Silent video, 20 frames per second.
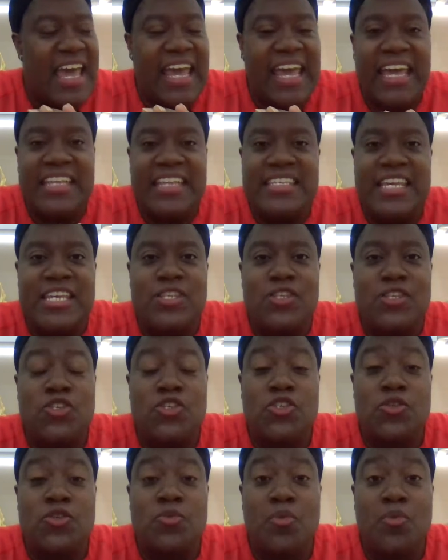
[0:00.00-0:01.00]
it's as
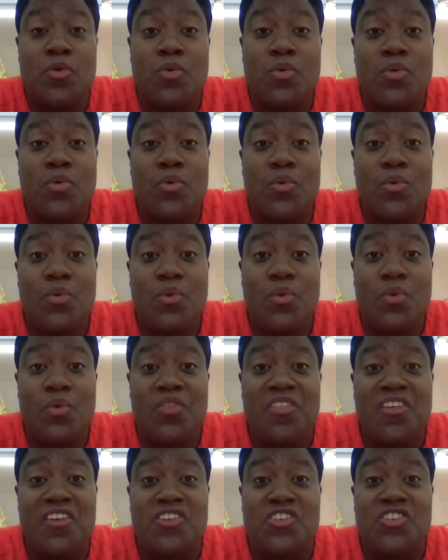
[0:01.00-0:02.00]

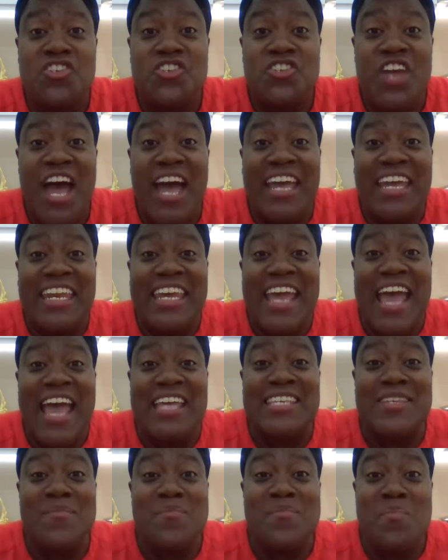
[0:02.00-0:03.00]
smooth and shiny
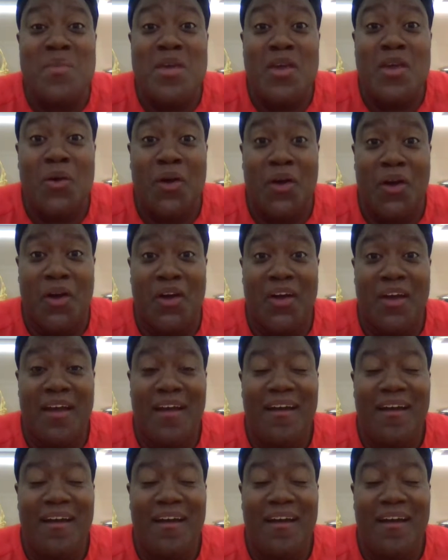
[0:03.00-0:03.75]
as a mirror.